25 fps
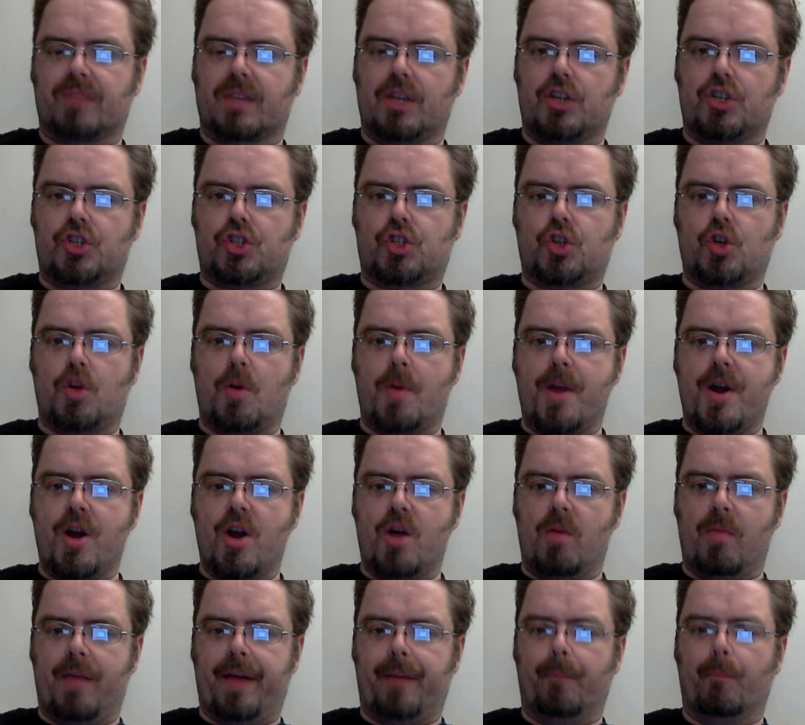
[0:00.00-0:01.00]
summing
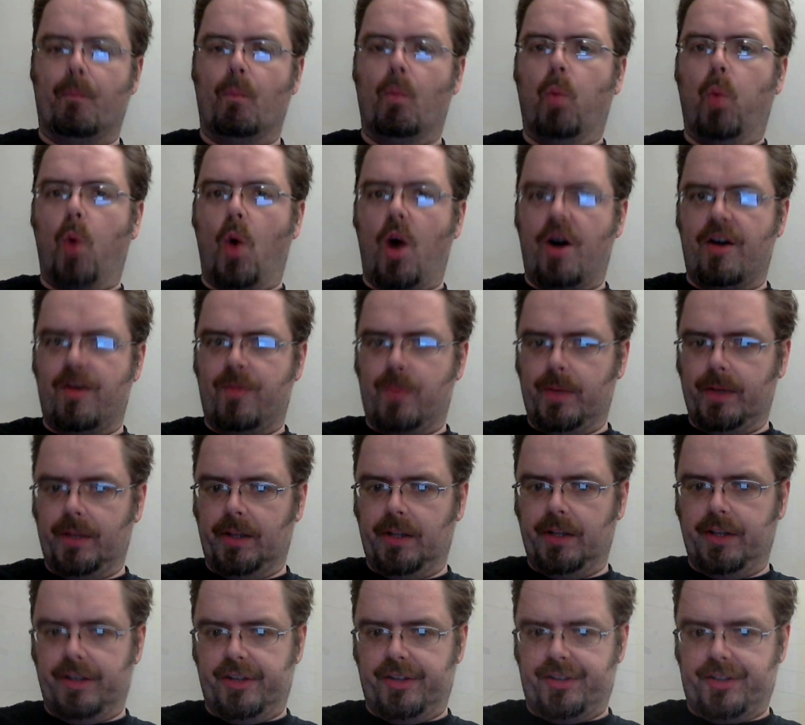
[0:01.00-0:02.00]
up then, what have we
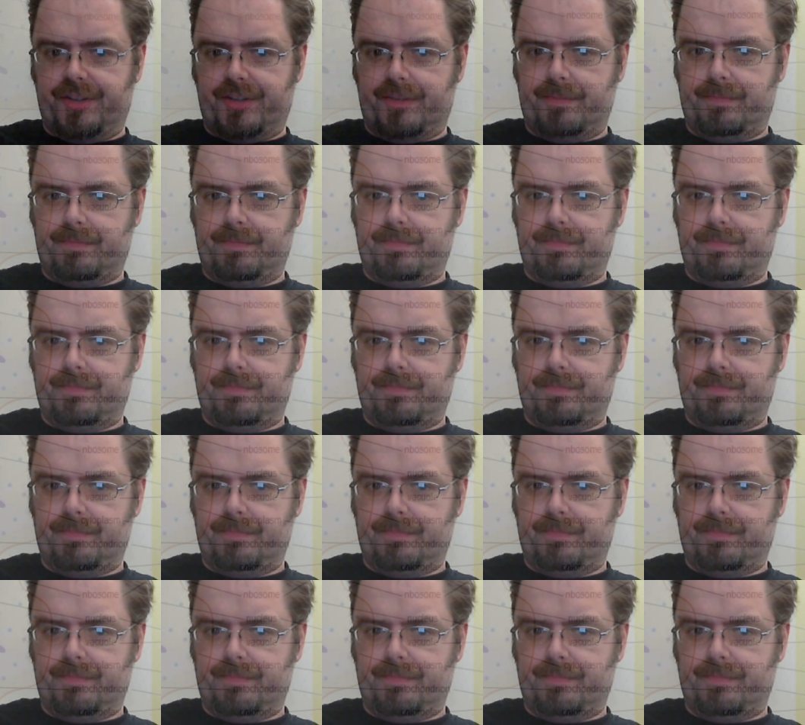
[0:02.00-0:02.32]
learned?